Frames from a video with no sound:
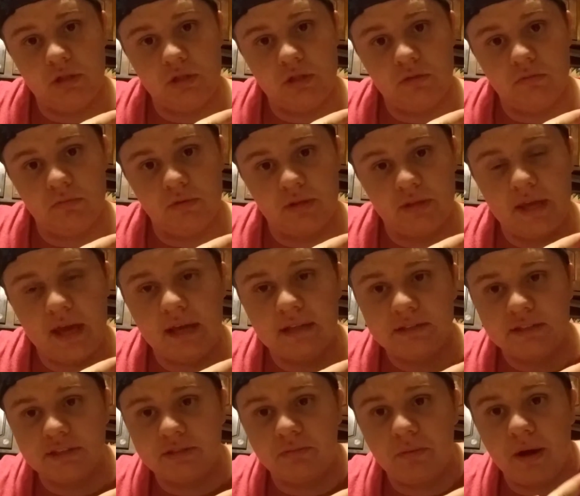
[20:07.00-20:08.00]
with
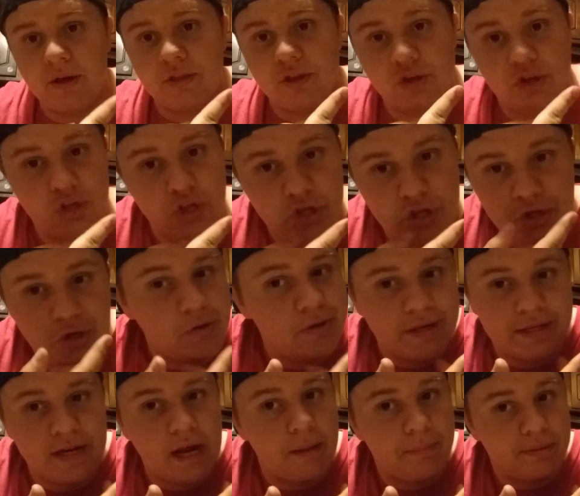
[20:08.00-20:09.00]
Kansas weather, you
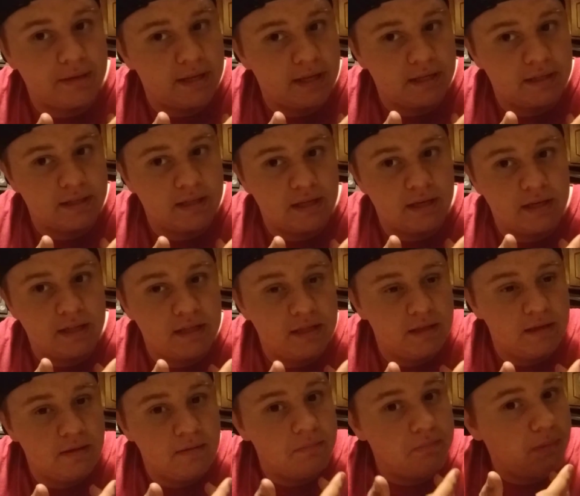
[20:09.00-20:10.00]
cannot predict it.
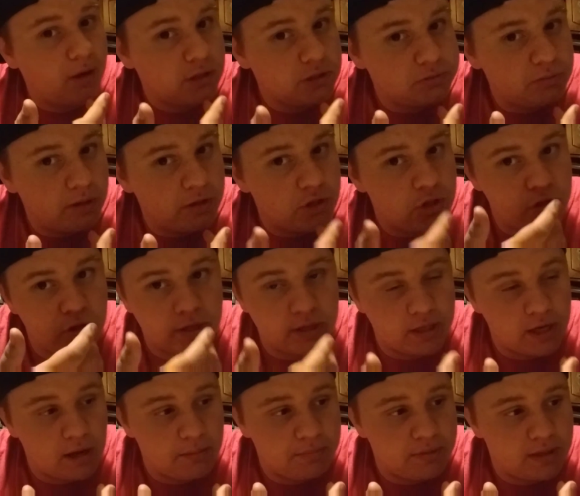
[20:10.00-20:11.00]
Most weather you
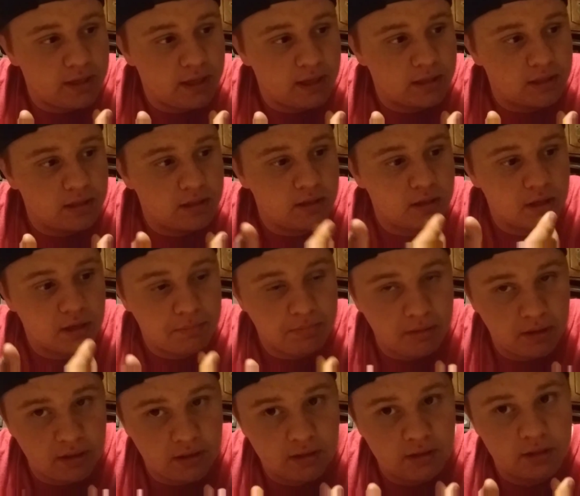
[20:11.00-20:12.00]
cannot predict
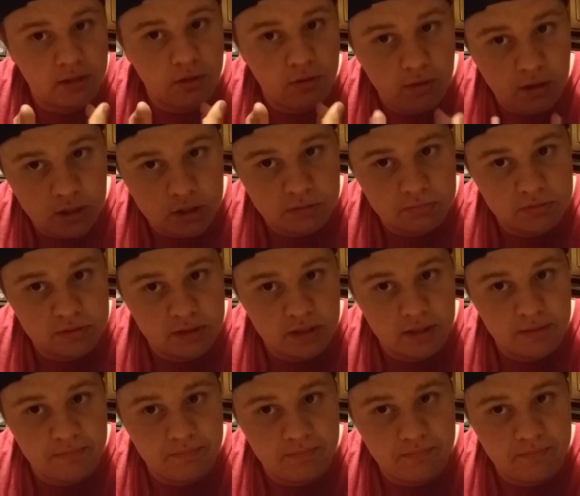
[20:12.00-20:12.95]
completely to 100%.